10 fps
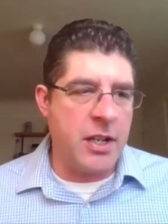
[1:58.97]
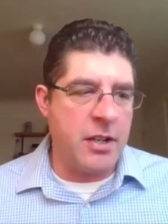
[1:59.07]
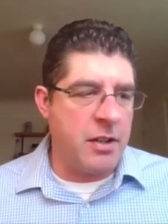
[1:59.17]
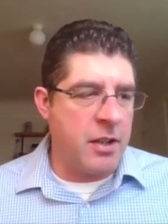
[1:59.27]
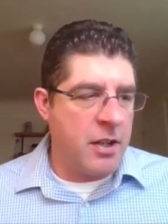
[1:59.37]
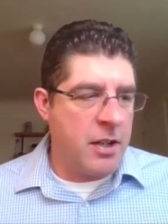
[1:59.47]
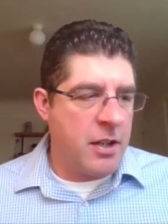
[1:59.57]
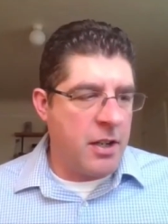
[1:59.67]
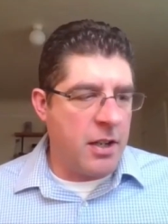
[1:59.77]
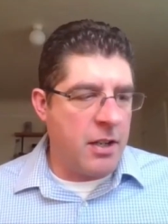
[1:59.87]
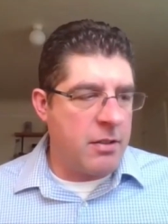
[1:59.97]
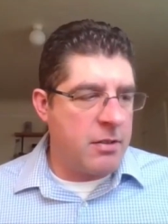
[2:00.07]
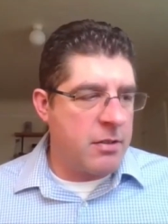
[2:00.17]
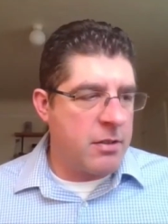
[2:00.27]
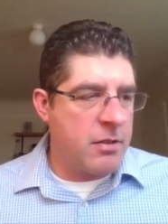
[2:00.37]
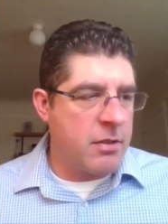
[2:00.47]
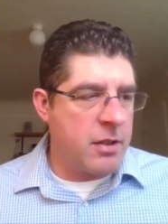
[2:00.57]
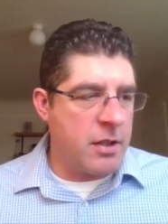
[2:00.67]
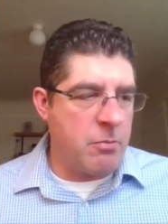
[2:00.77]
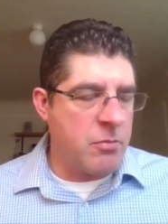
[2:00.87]
in uh,
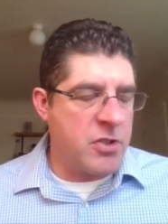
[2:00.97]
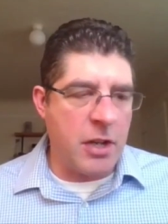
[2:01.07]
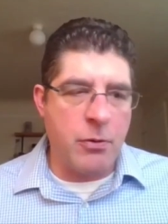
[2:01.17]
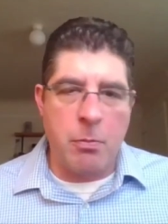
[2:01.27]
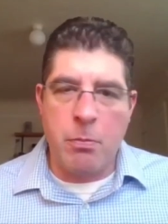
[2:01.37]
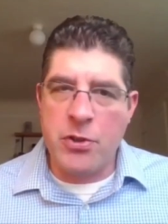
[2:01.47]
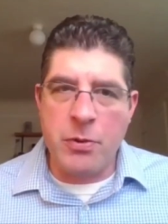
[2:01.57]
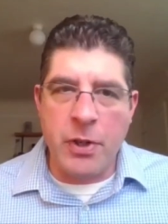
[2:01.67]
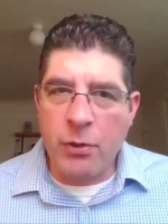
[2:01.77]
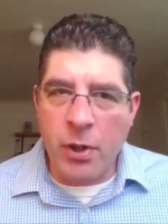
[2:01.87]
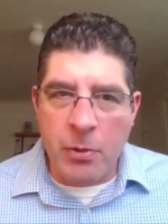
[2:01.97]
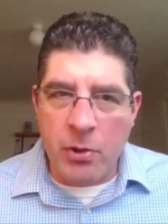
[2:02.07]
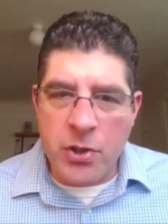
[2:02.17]
uh, say if you're pursuing criminal